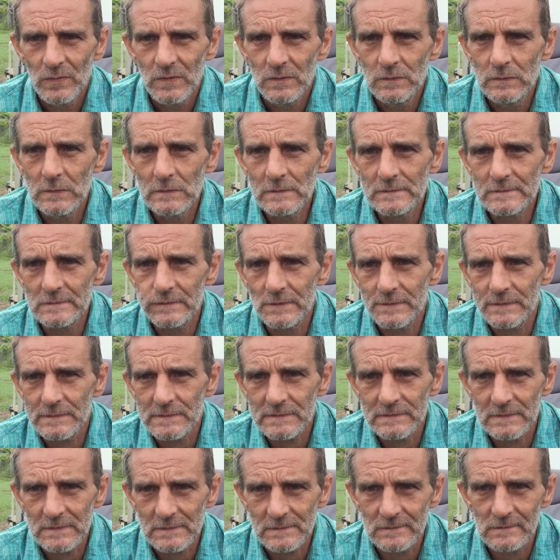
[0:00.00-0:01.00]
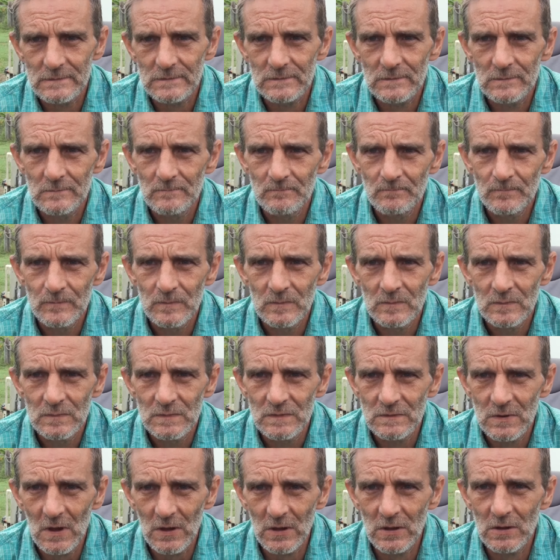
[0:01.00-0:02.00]
uselessness,
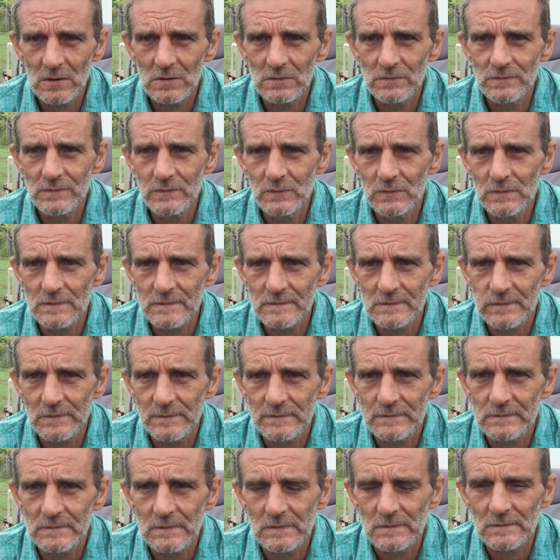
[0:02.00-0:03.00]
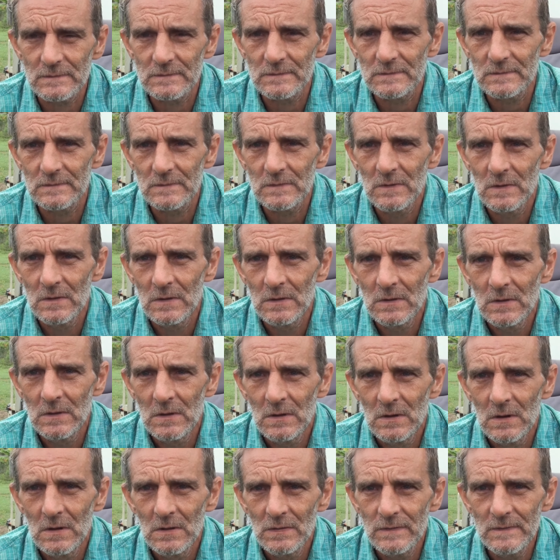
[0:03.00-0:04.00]
total uselessness.
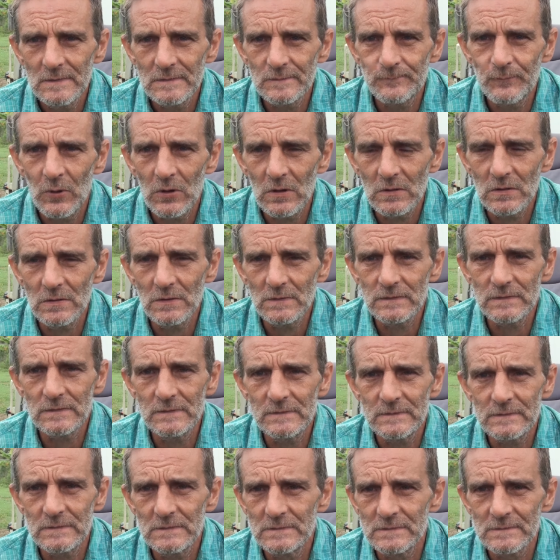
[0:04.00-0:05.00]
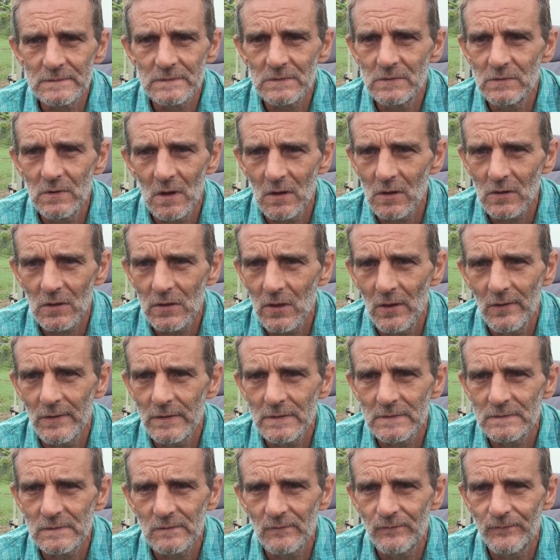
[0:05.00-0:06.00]
These politicians are not
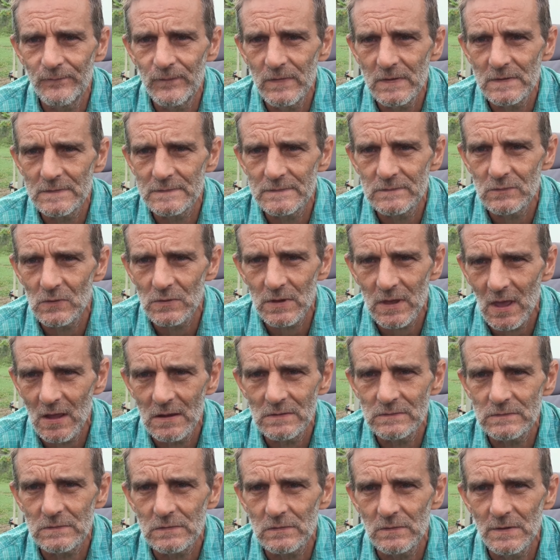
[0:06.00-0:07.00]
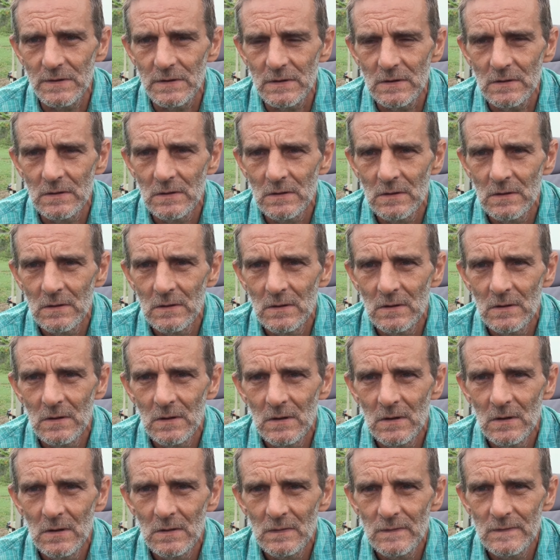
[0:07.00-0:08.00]
going to fix your country.
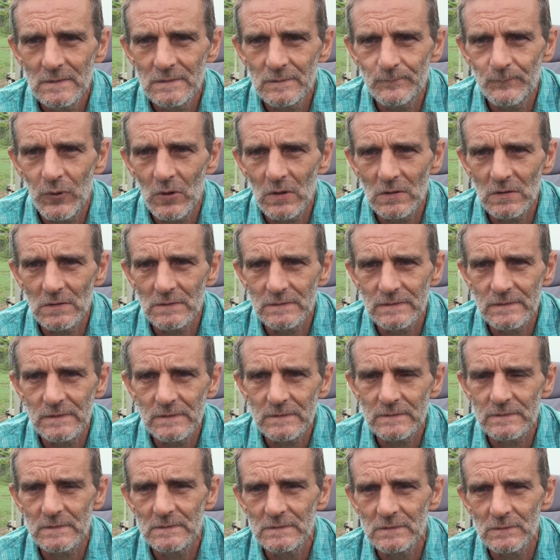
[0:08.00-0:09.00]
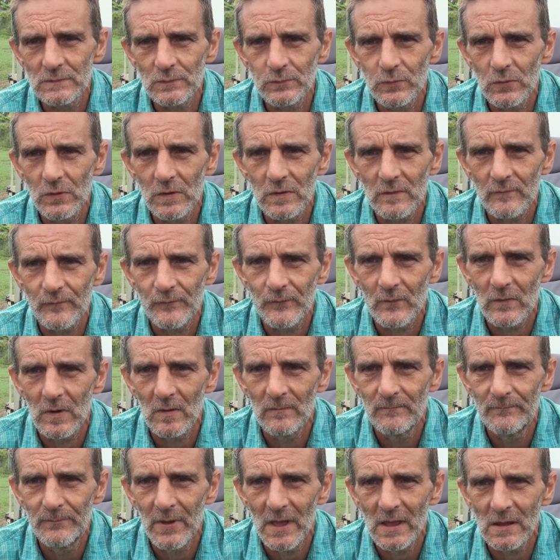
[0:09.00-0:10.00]
These politicians work for
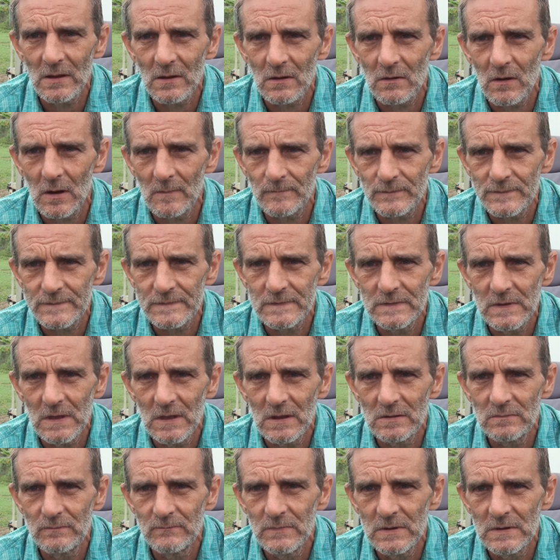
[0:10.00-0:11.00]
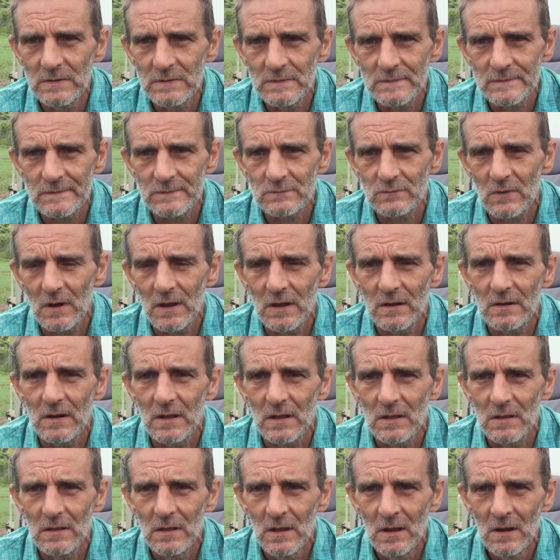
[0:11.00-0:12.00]
a bankruptcy
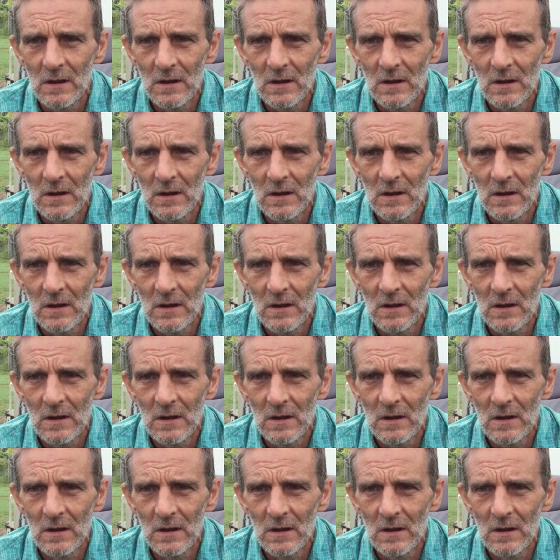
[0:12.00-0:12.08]
administrator